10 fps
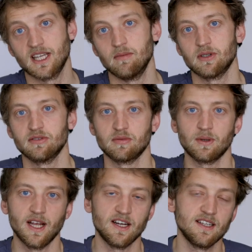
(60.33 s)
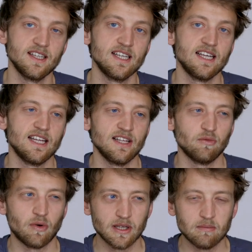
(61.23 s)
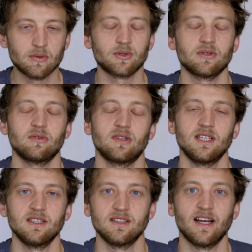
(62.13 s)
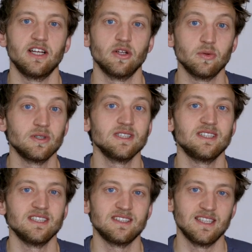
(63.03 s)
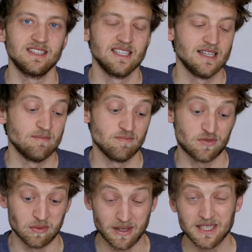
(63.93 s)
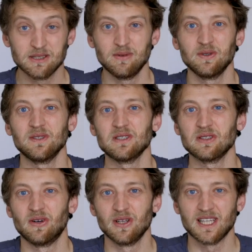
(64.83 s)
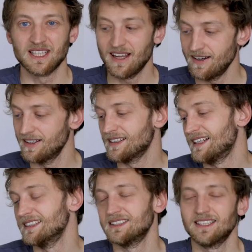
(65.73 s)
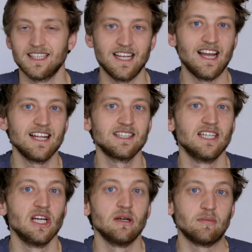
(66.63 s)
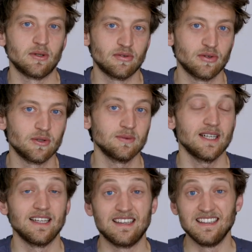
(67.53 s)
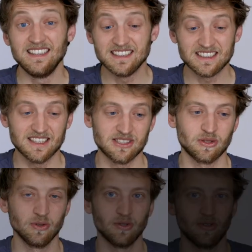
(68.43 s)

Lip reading: camera from Canon, one important thing that I noticed is that from my experience, all the Canon glass that I had performed at least as good